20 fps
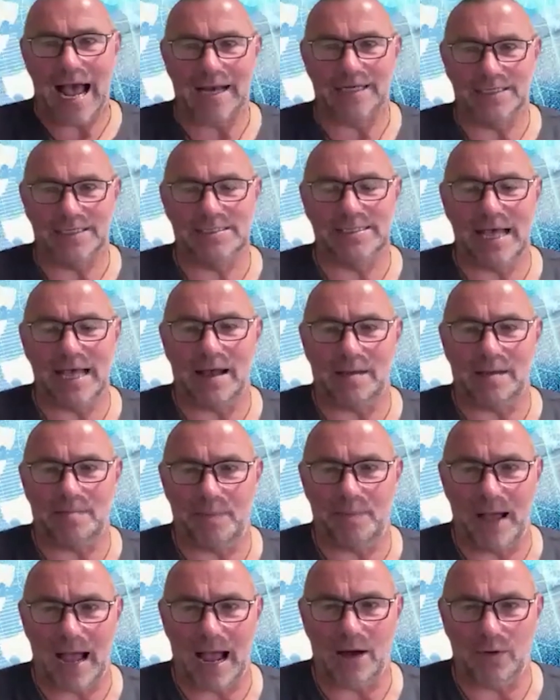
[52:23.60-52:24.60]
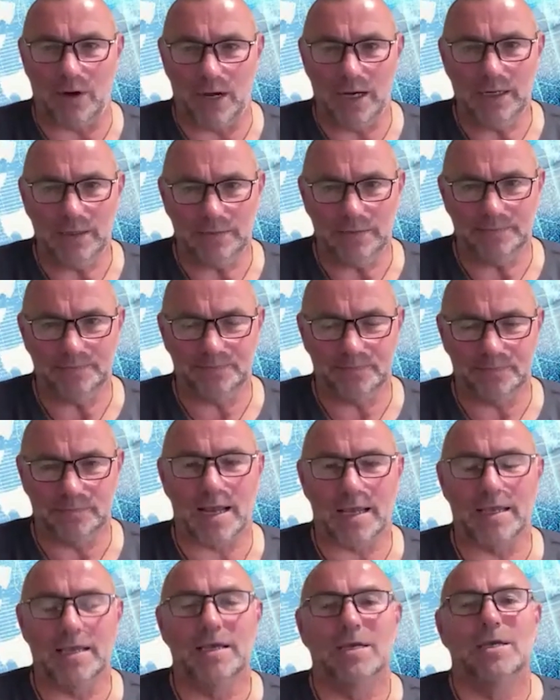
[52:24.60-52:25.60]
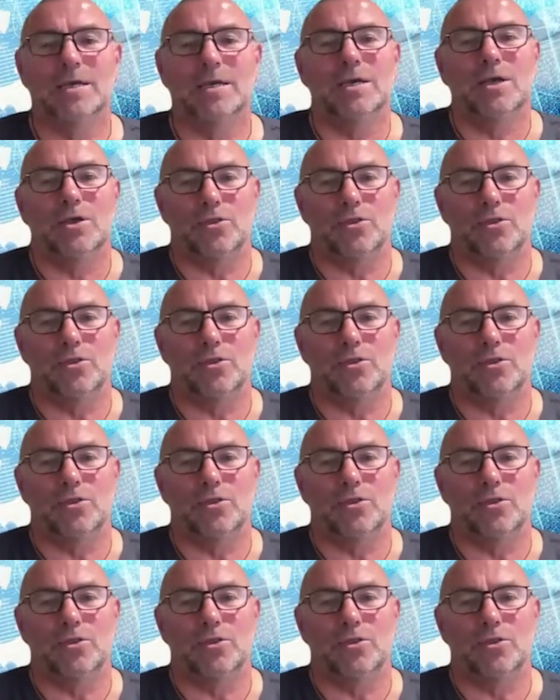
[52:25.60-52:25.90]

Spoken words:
harness that power, right?